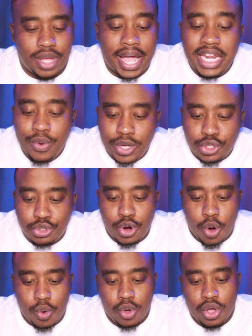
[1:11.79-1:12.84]
And he wants to
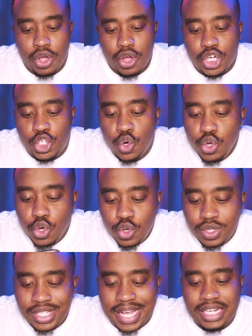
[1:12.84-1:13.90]
know, do you
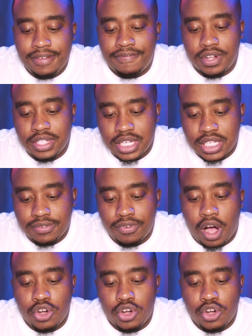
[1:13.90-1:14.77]
use ND filters for